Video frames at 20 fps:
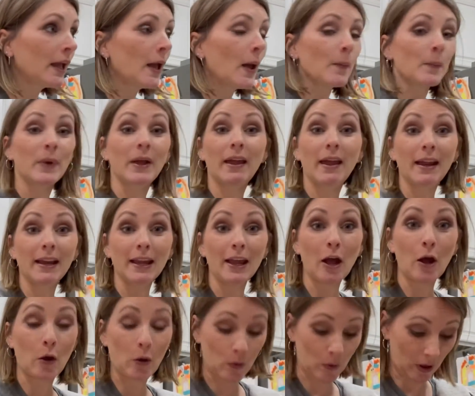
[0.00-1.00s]
But
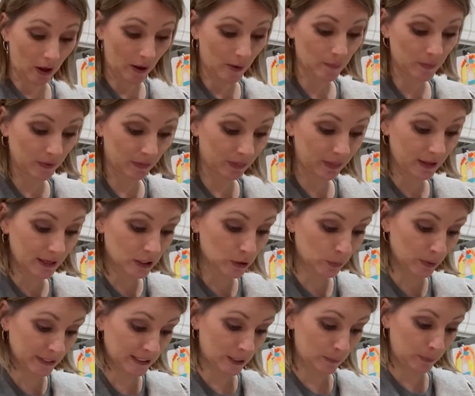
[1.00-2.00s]
anyhow, this
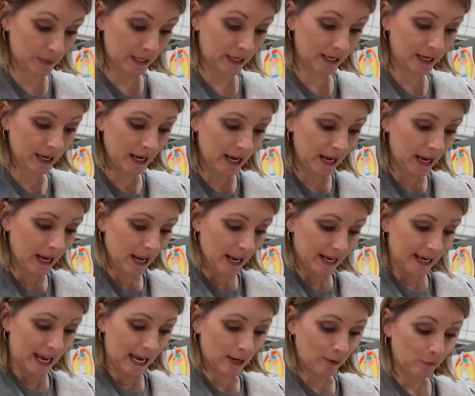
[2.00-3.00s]
recipe
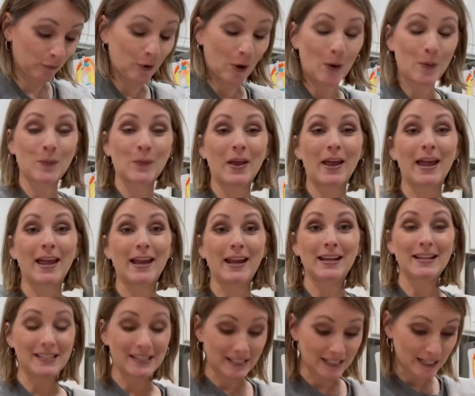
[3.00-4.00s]
came from a
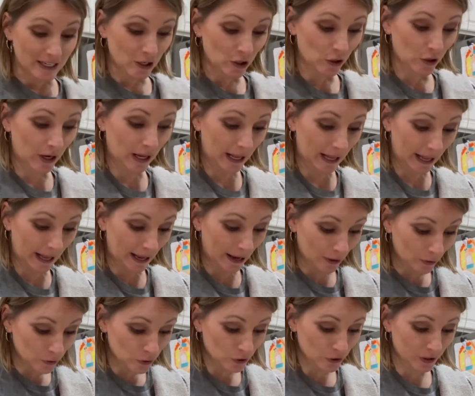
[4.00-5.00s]
dear
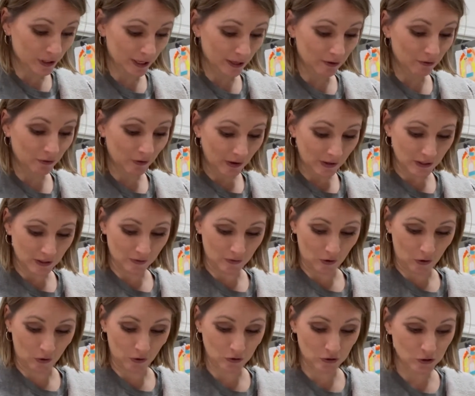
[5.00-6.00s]
elderly friend of
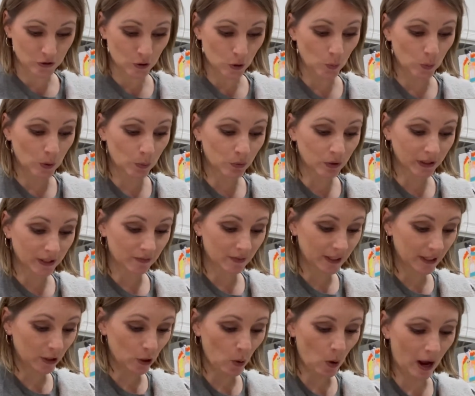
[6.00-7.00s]
ours. We were living
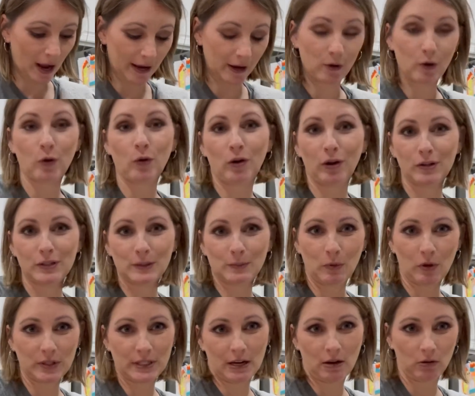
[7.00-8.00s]
in Ohio, a small
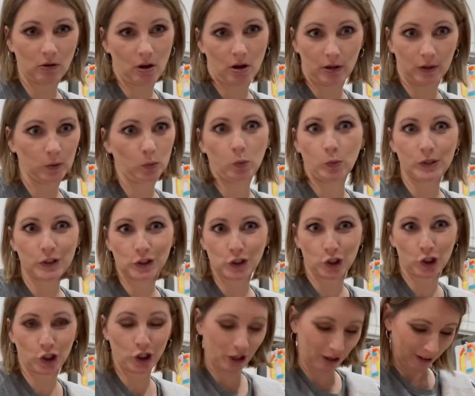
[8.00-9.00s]
town called
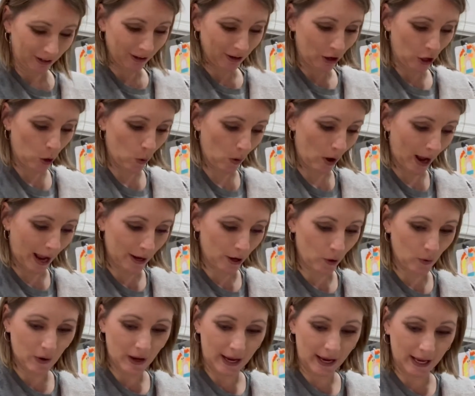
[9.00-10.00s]
Worcester, Ohio,
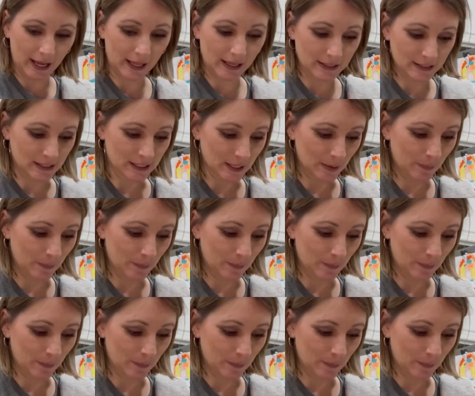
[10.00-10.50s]
and